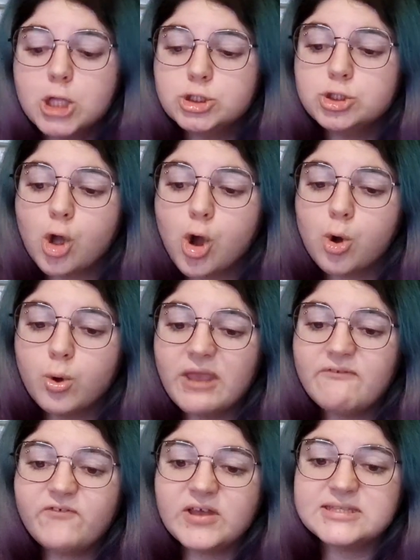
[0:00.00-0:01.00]
to know
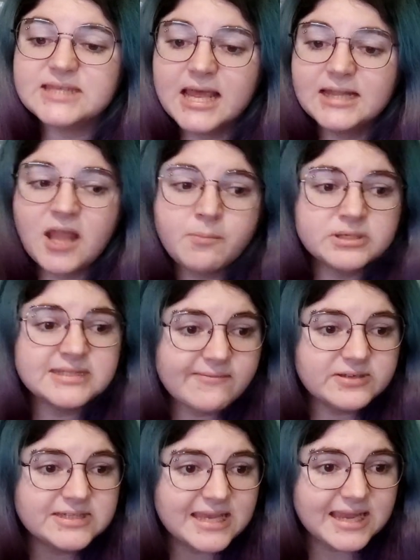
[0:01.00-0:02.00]
if it's number
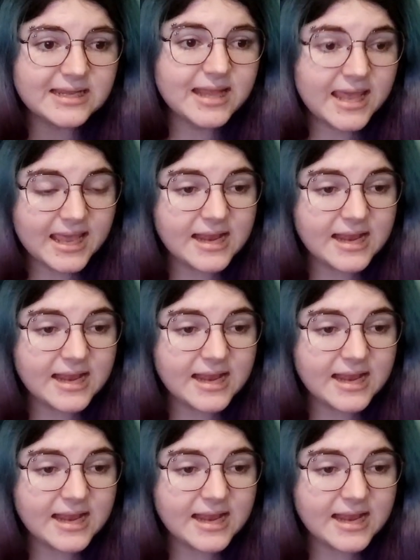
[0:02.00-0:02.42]
17